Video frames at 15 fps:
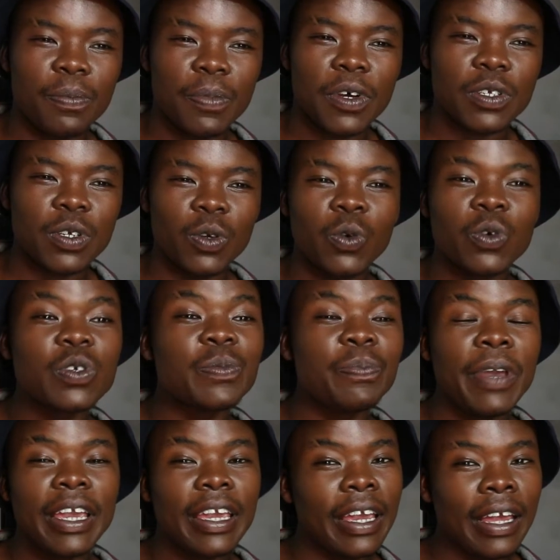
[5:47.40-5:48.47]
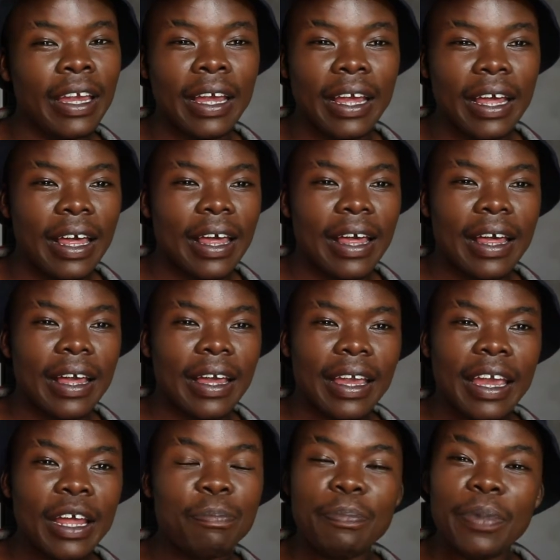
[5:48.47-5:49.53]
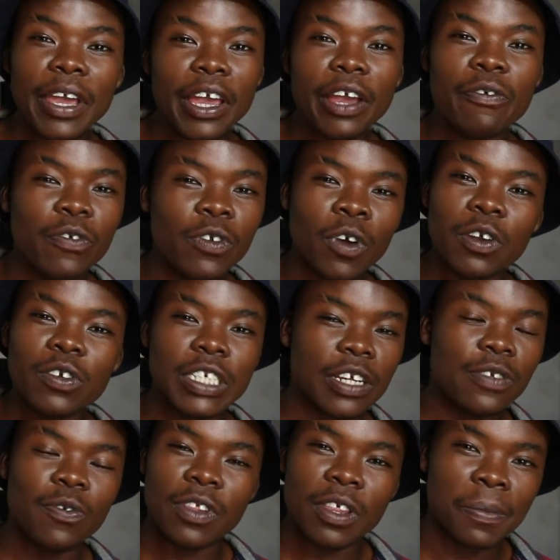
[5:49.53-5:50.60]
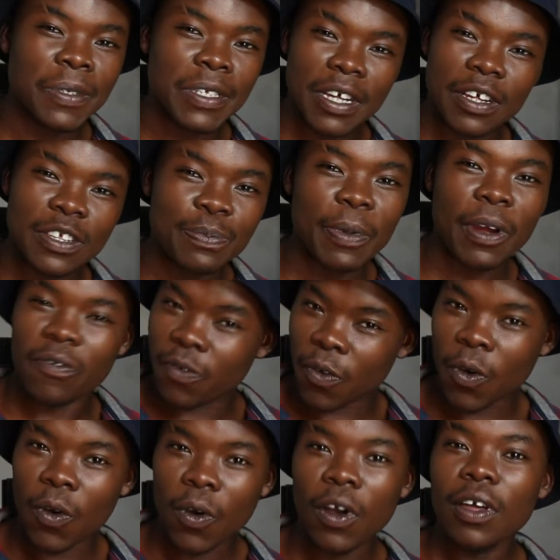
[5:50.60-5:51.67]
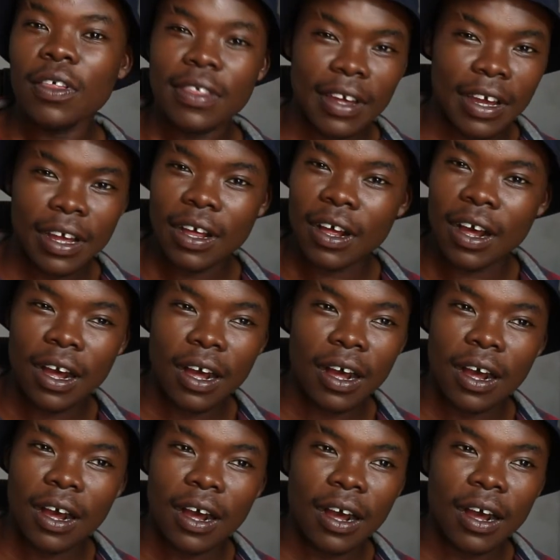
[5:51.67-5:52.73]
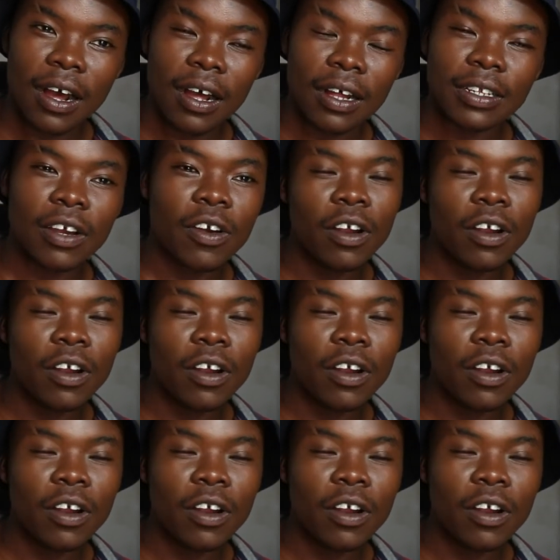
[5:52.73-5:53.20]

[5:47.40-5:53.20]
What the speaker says: a person who's making it big, not just for themselves, but for the